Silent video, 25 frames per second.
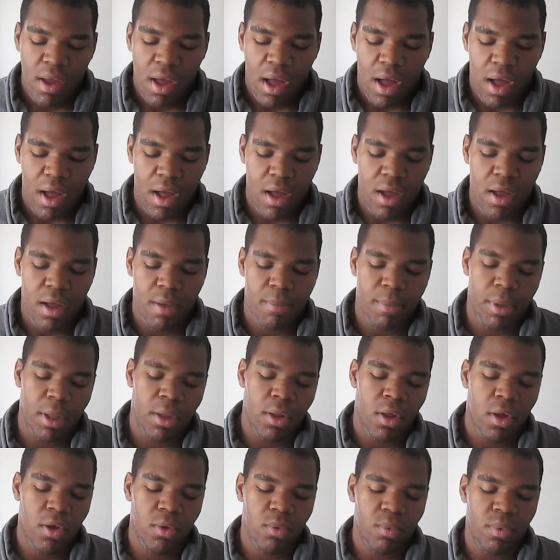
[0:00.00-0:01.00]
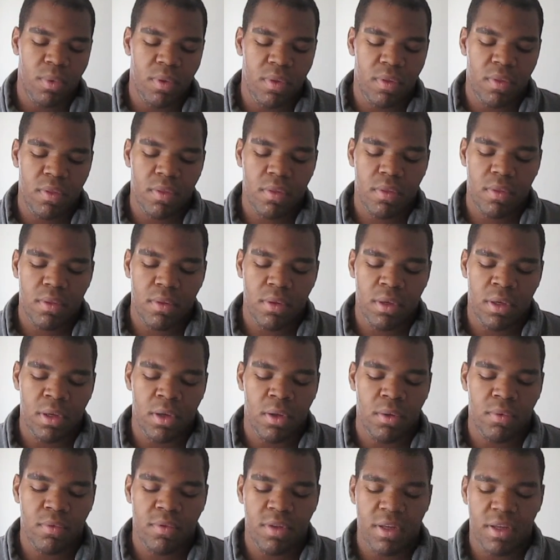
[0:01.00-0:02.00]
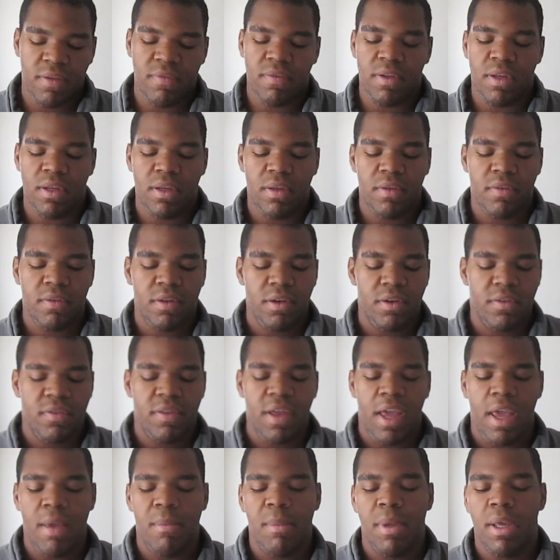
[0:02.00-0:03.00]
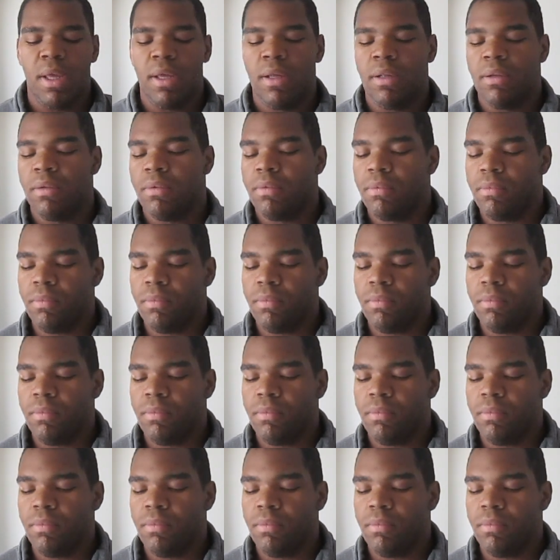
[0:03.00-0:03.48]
Along with, TVs, entertainment,